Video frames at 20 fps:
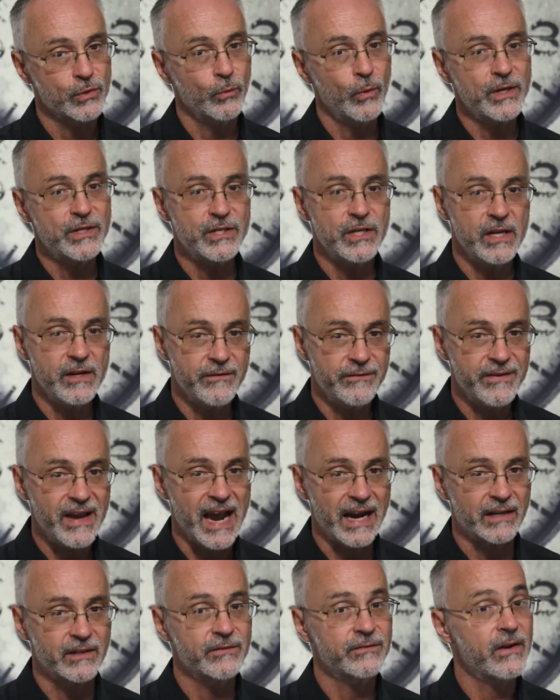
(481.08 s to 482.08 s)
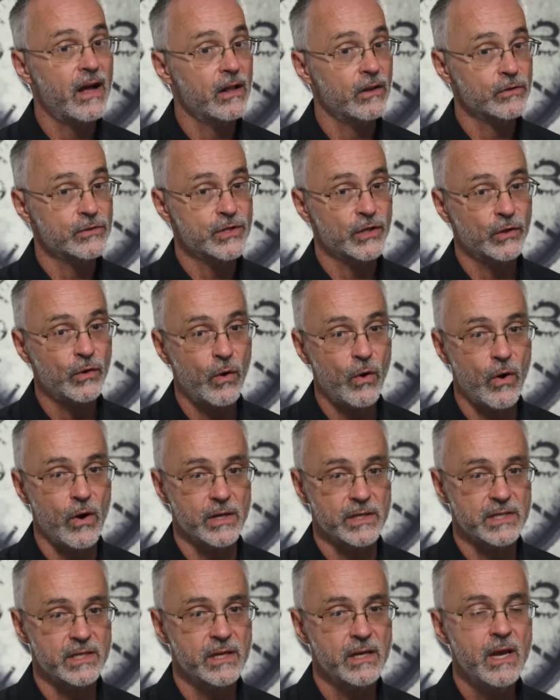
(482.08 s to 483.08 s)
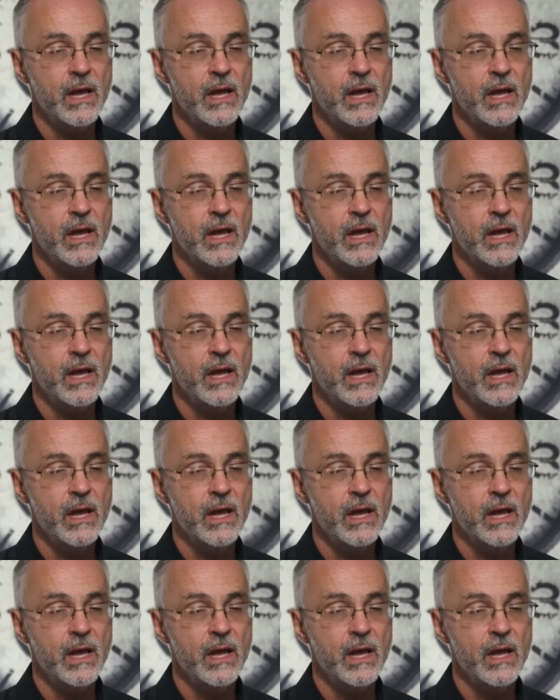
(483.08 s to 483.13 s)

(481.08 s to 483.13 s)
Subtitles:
which effect follows the cause